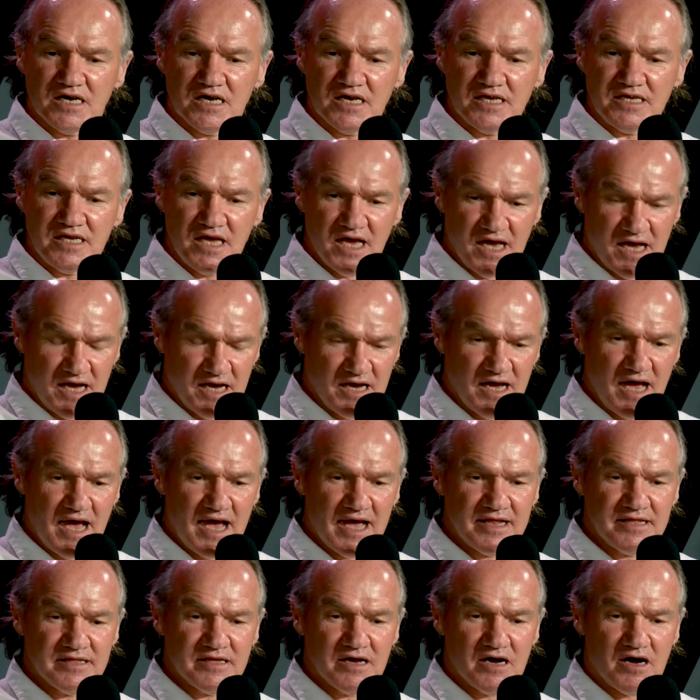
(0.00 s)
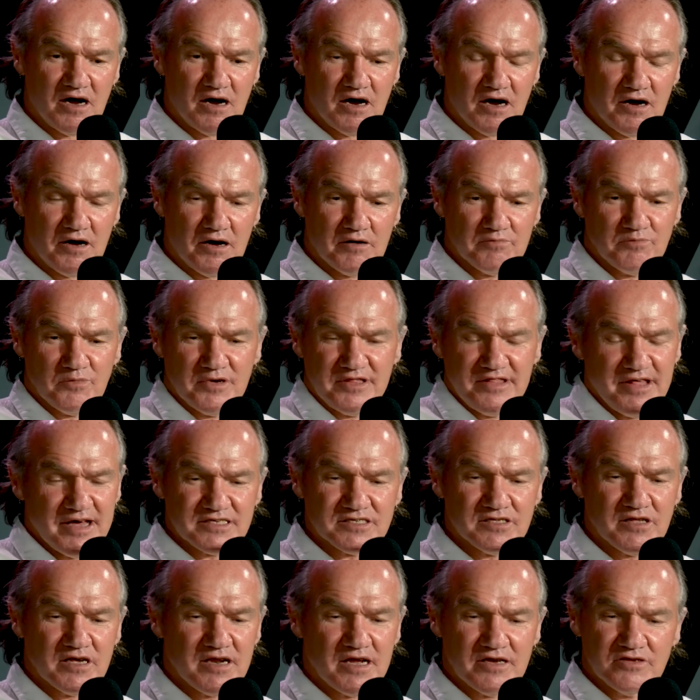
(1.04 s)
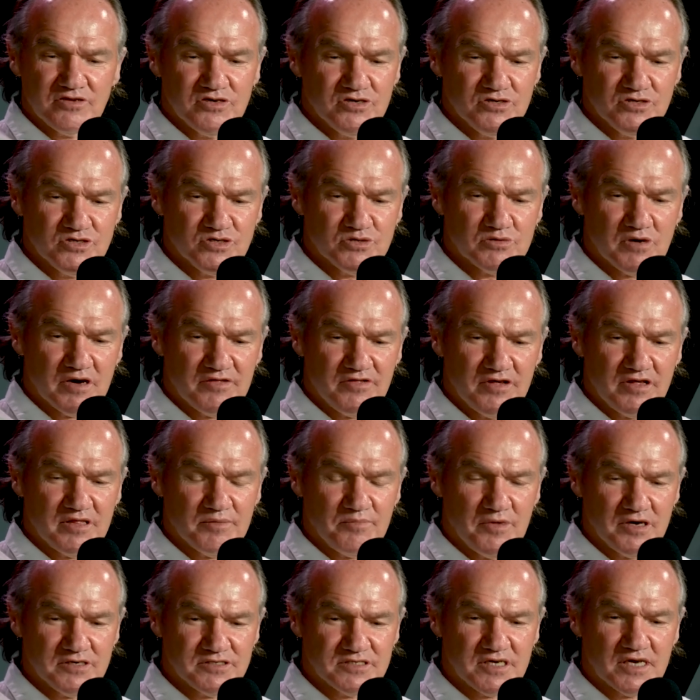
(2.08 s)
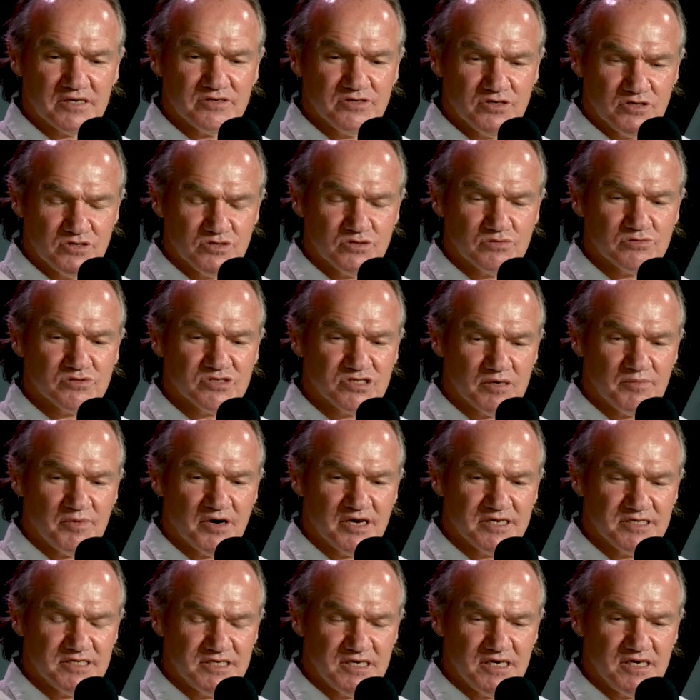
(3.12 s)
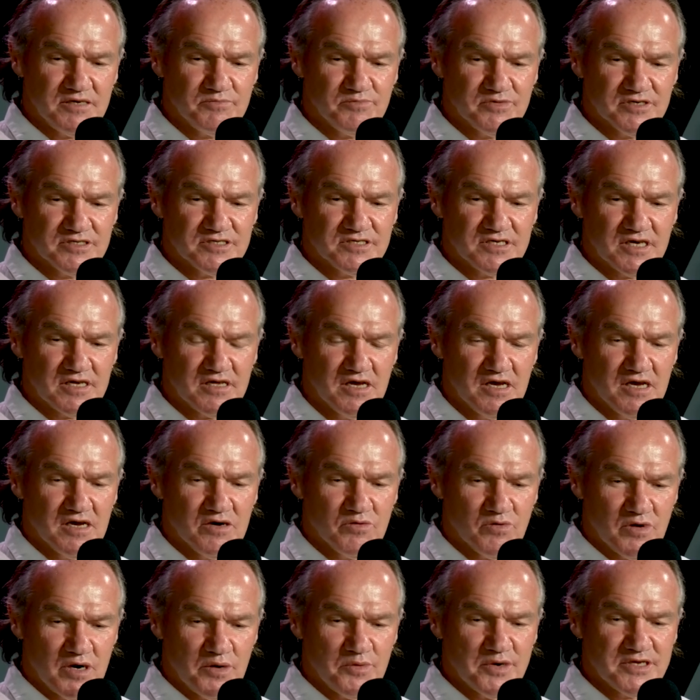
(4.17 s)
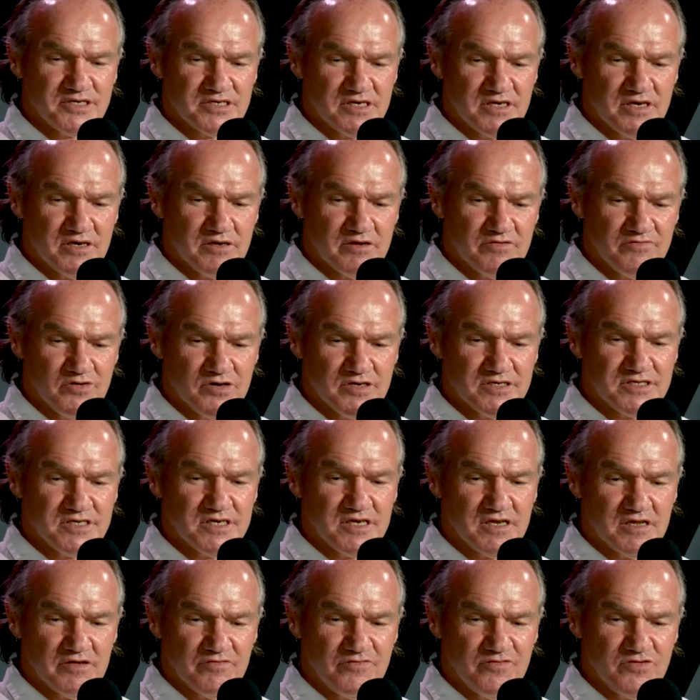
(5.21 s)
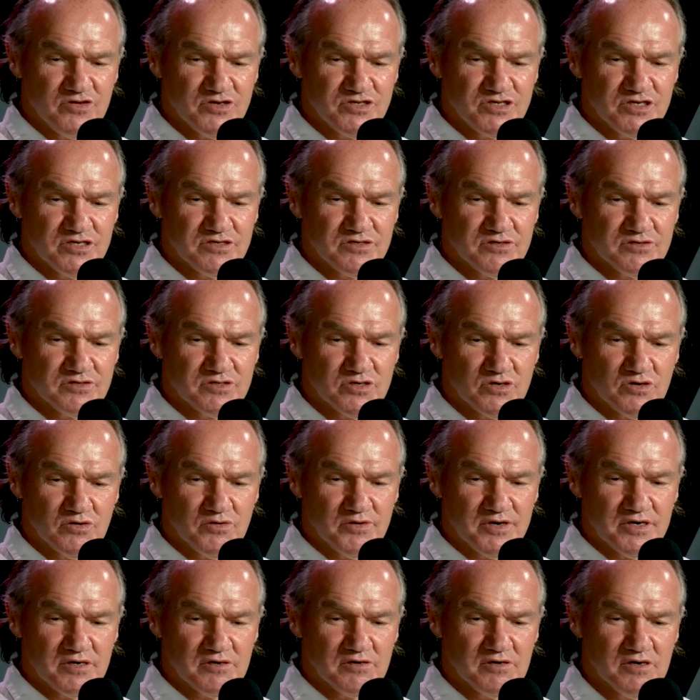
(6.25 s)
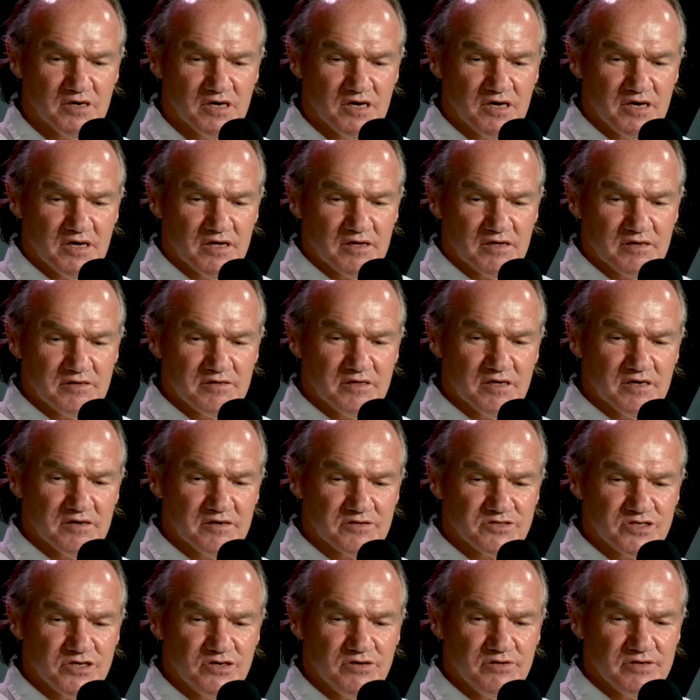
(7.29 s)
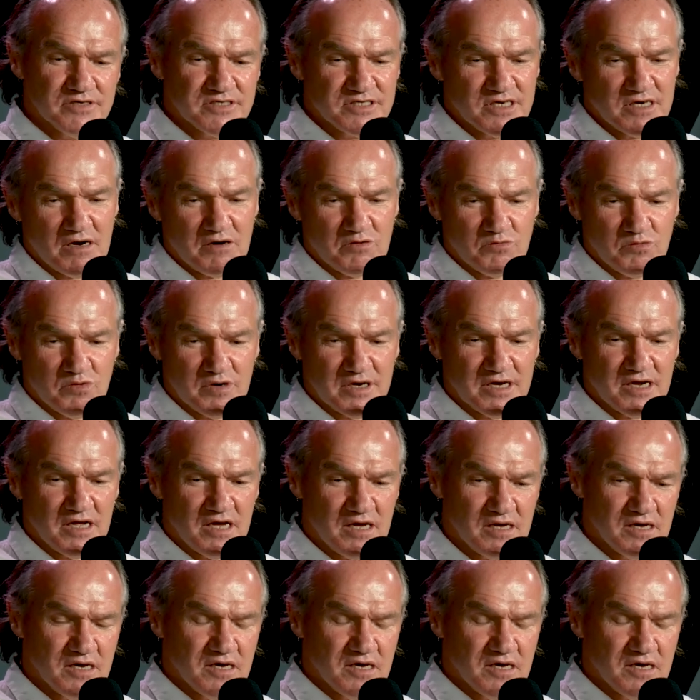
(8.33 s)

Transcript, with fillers: Yeah, and I, I mean, that's not unusual. I think the no. most unusual job I did was that when I went to university in the first year tutorial, the tutor said, oh, we're going to